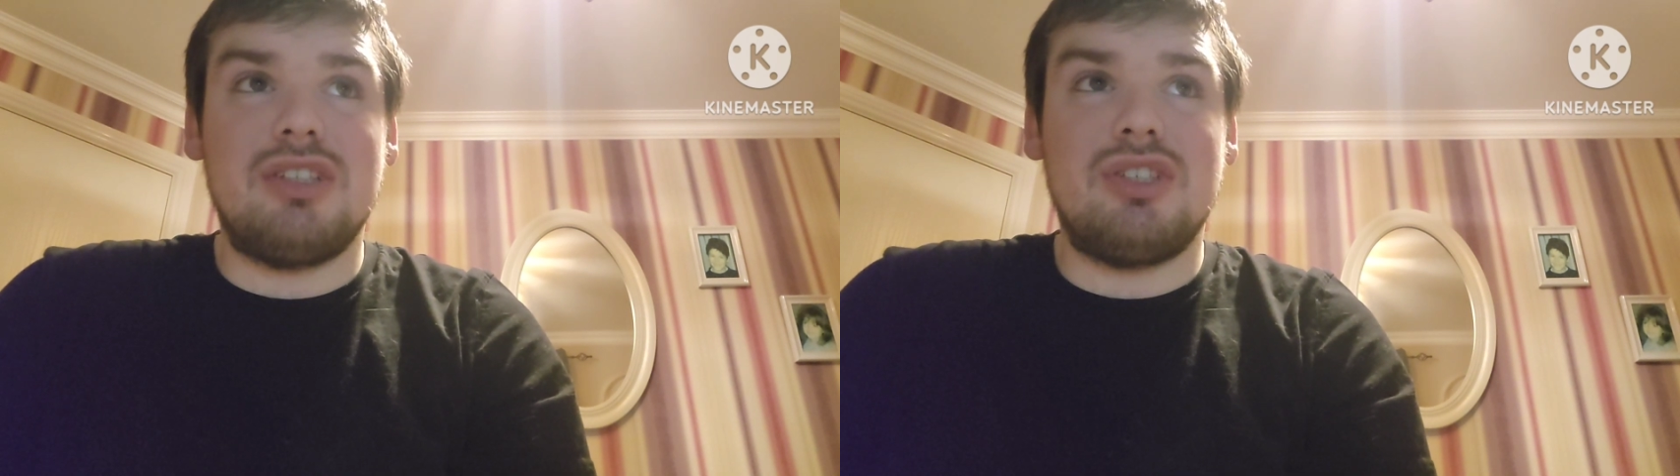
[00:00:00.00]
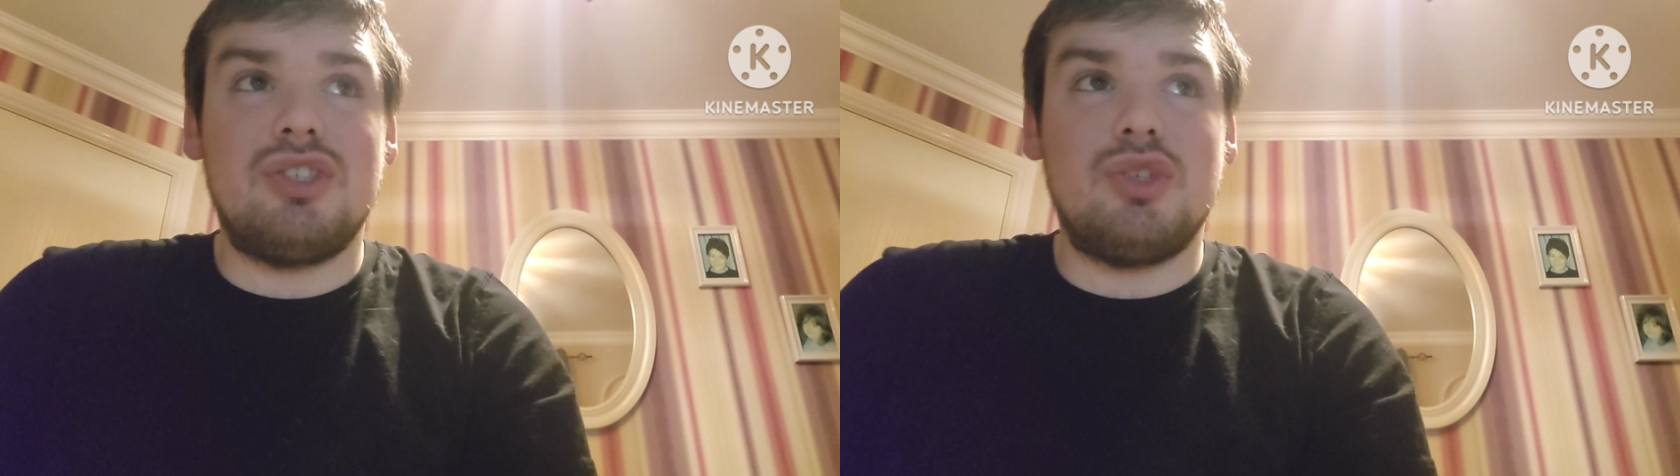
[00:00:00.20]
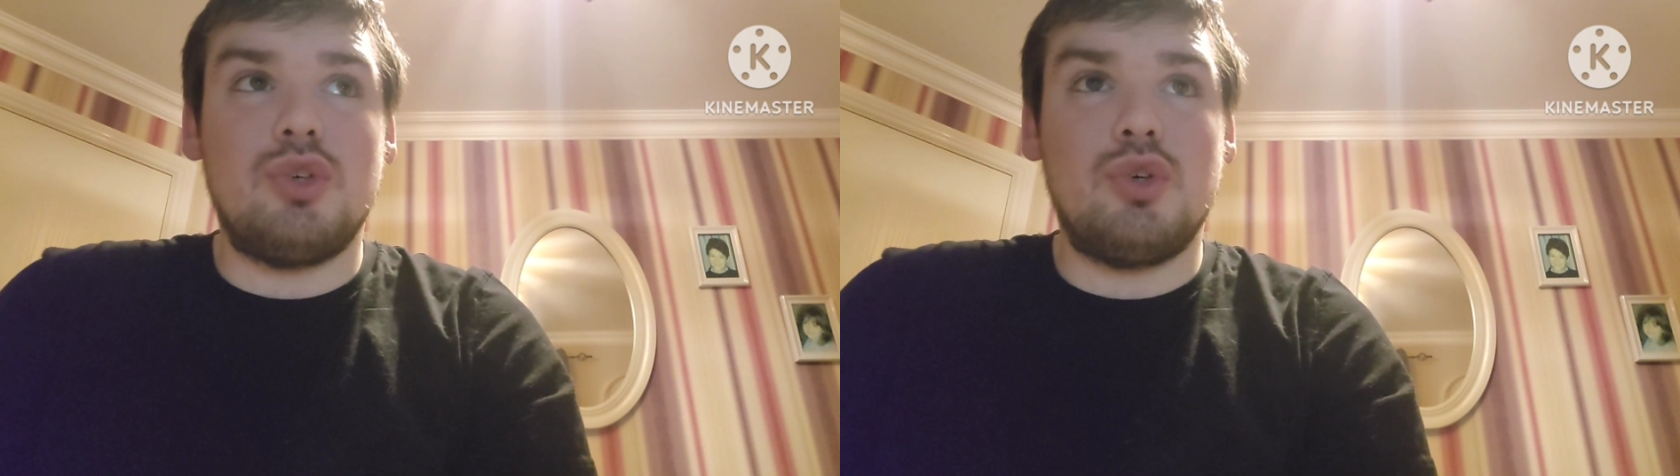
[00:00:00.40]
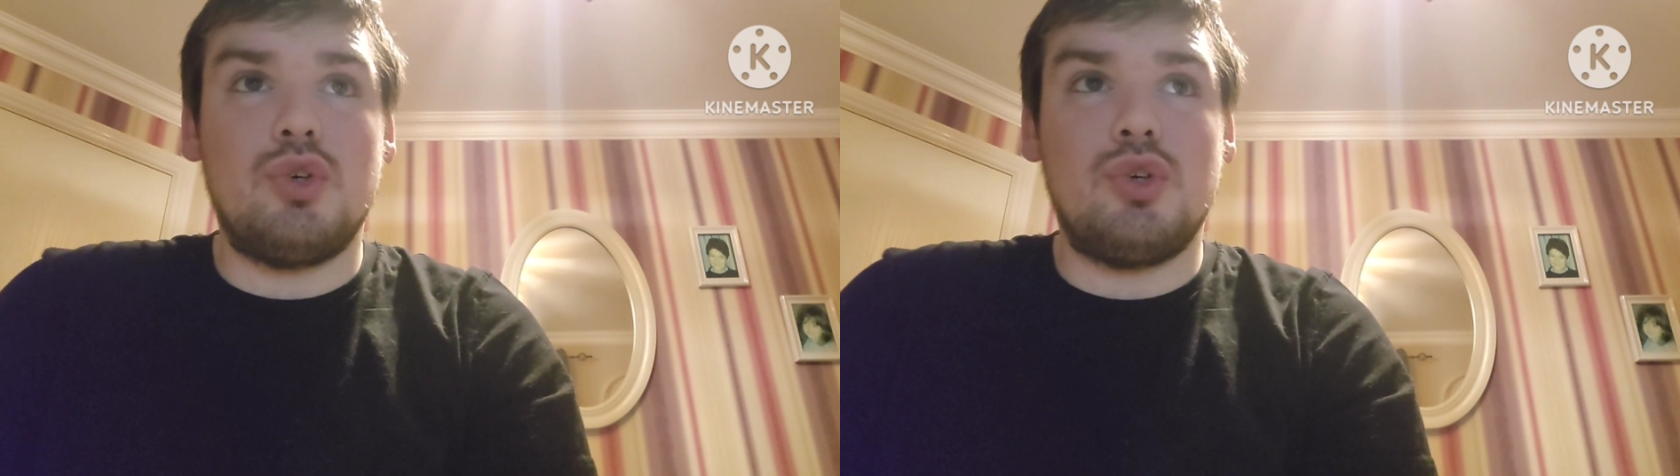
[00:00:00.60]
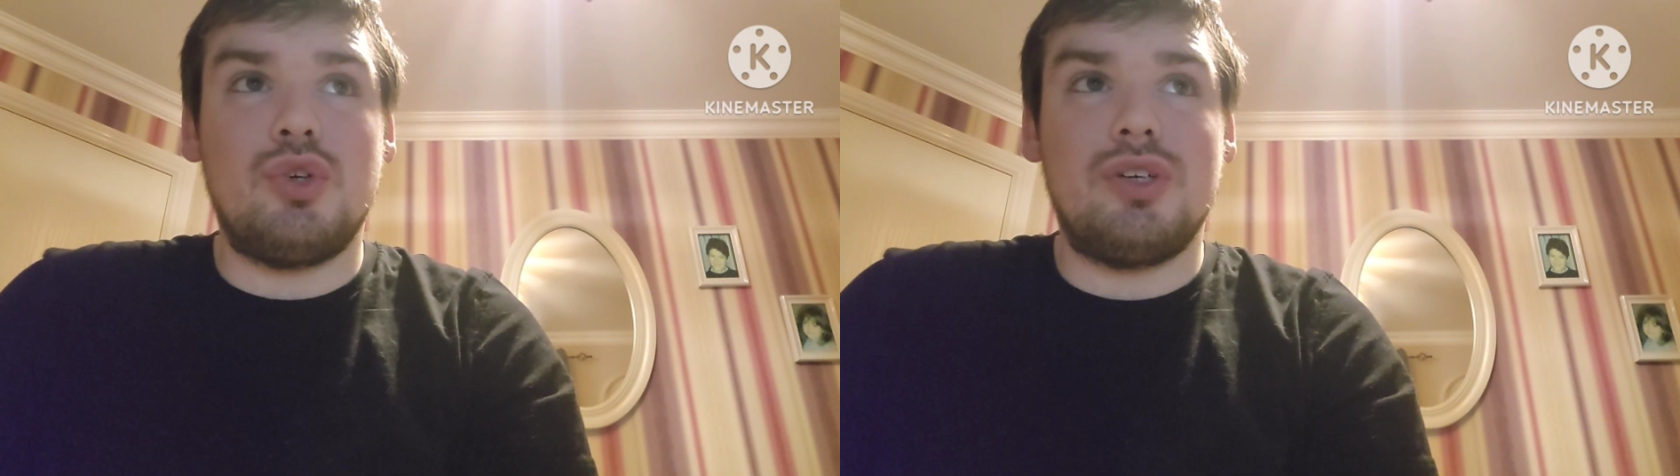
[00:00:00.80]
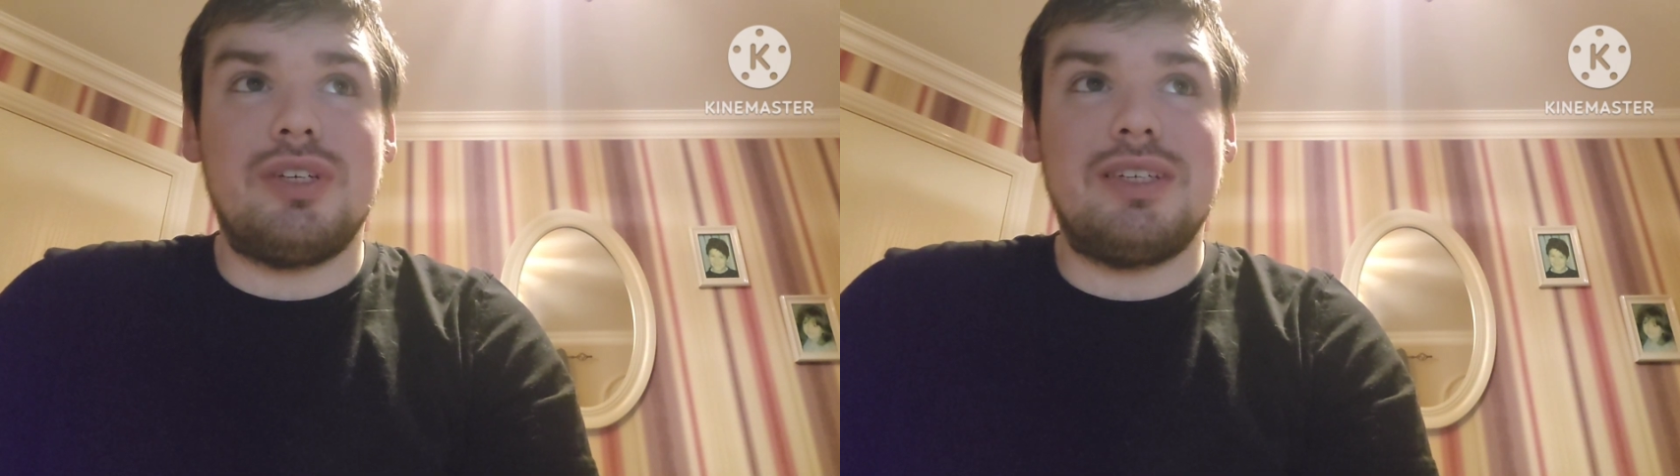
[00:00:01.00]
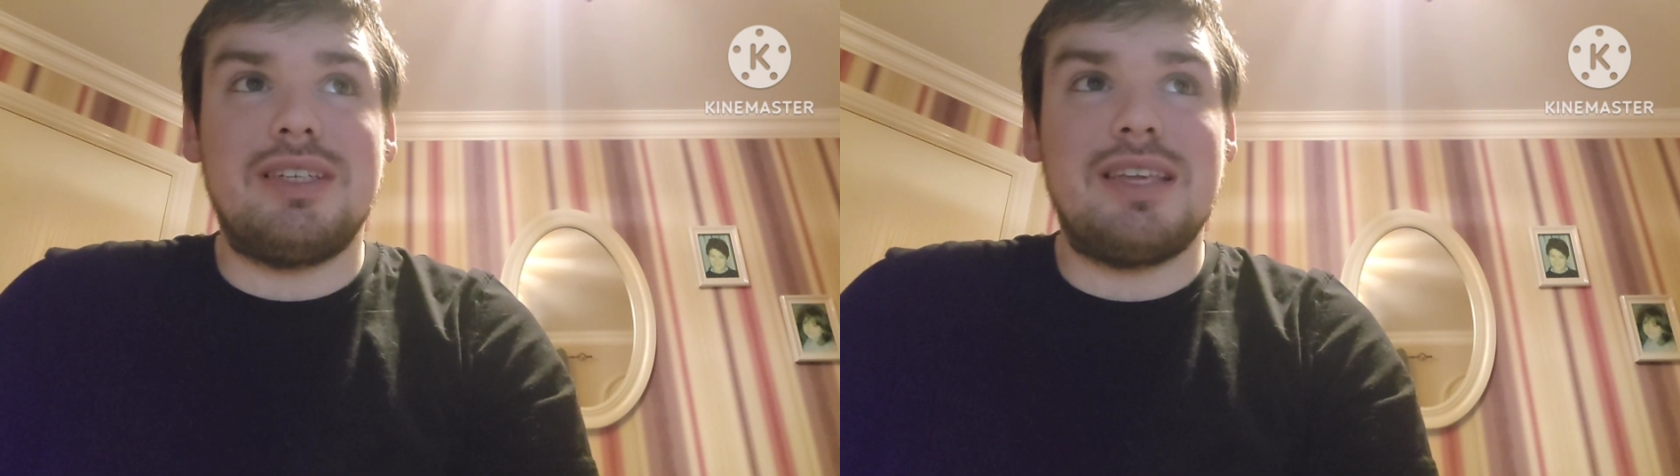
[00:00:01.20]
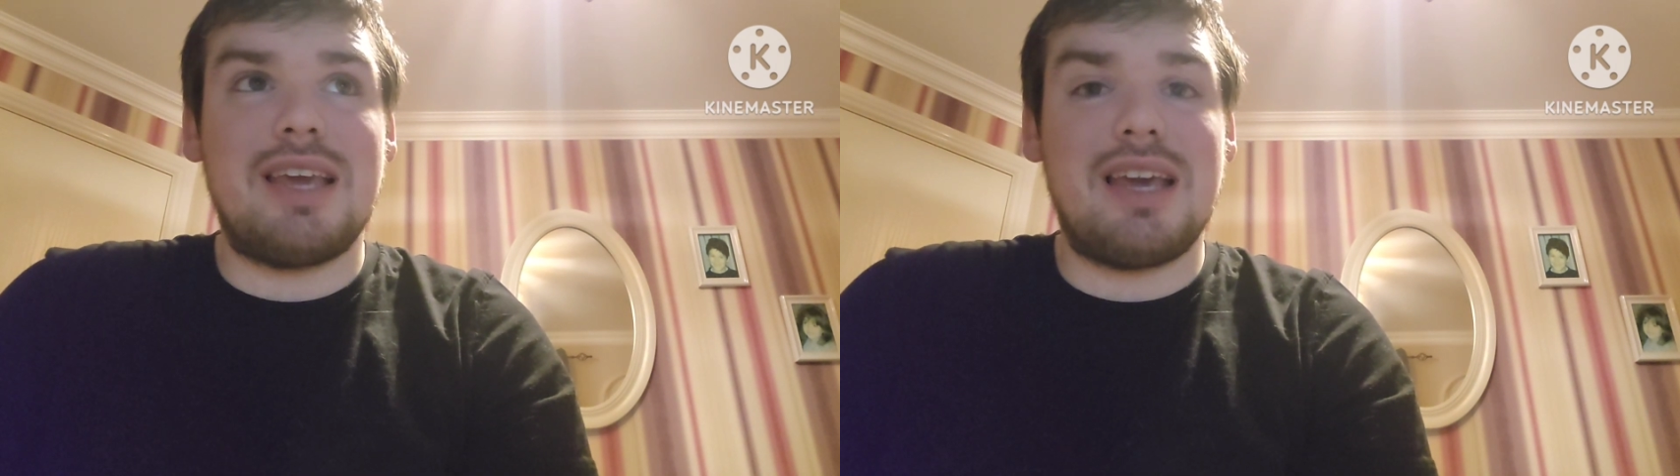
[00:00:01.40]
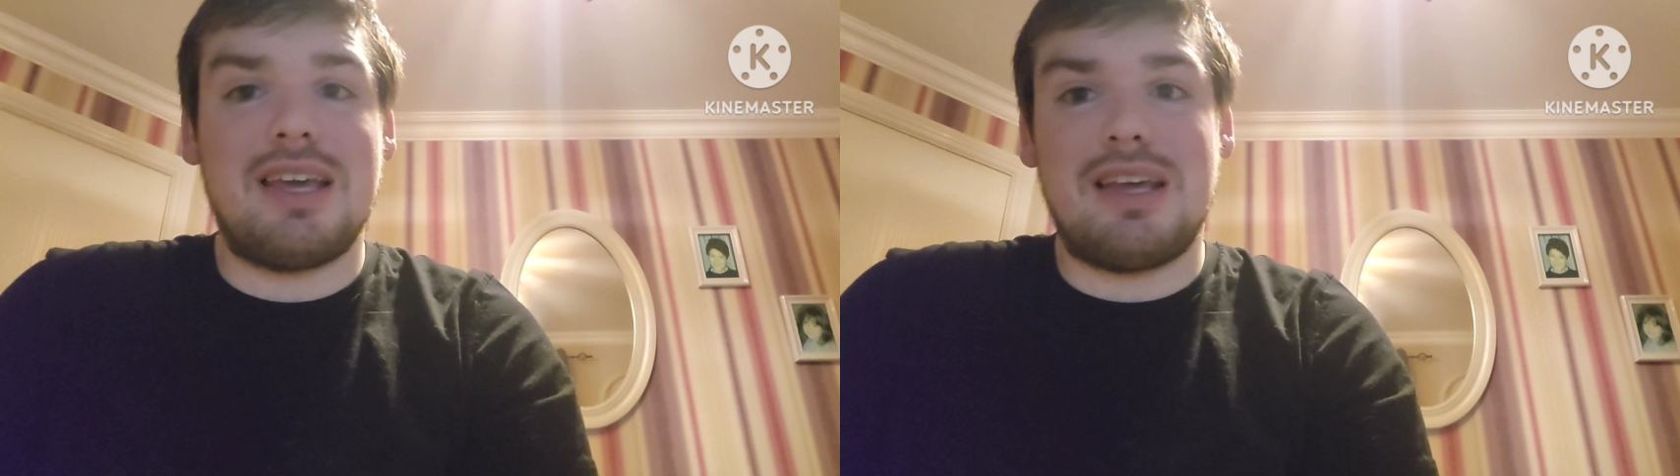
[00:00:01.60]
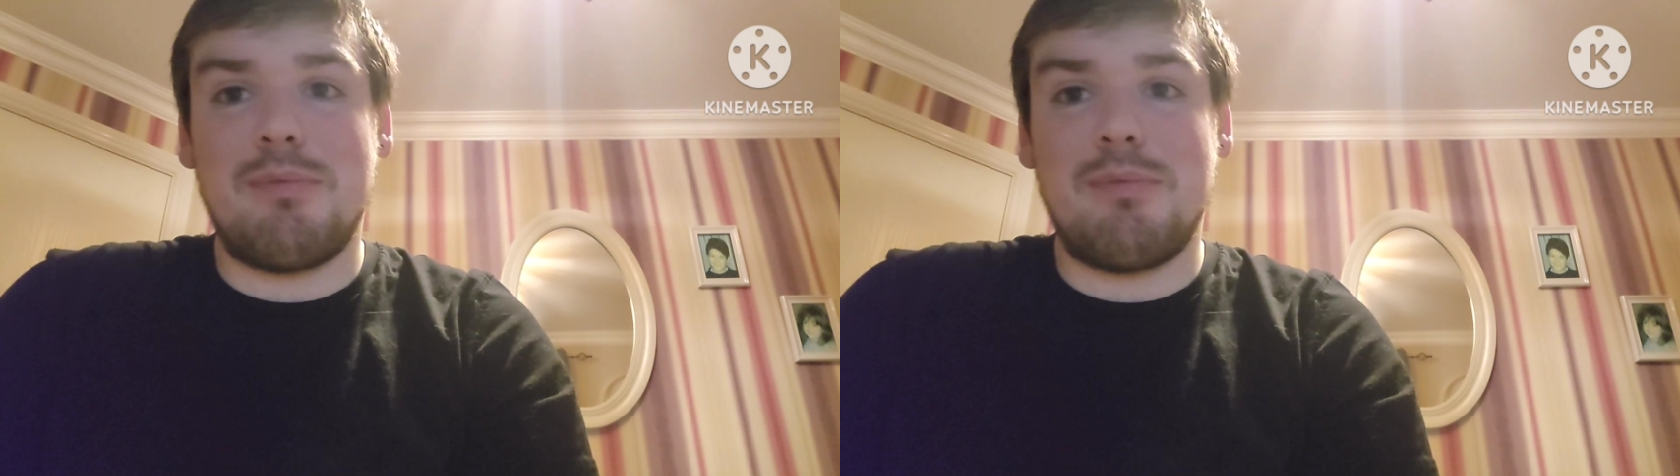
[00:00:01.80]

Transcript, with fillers: So, yeah,